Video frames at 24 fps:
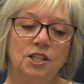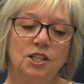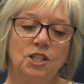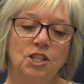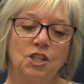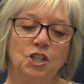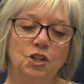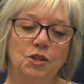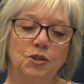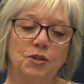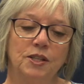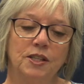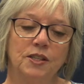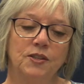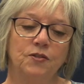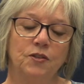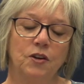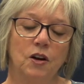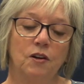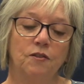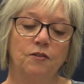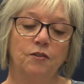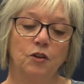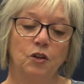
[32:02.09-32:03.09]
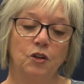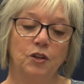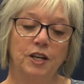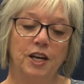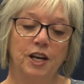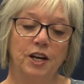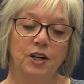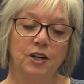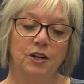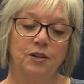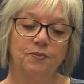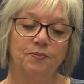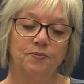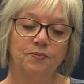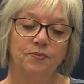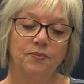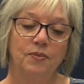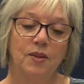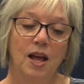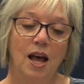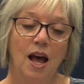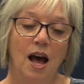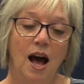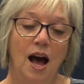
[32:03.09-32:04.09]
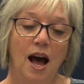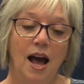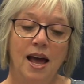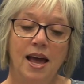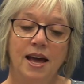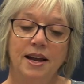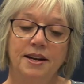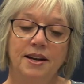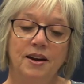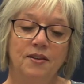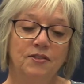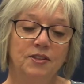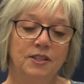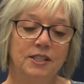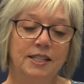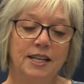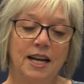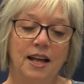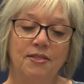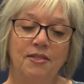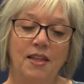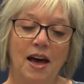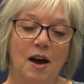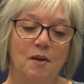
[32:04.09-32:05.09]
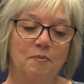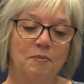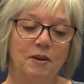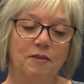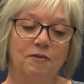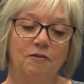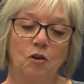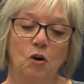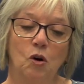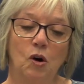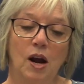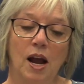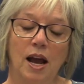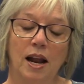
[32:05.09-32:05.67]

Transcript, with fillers: the students for a full year. I had never done that before,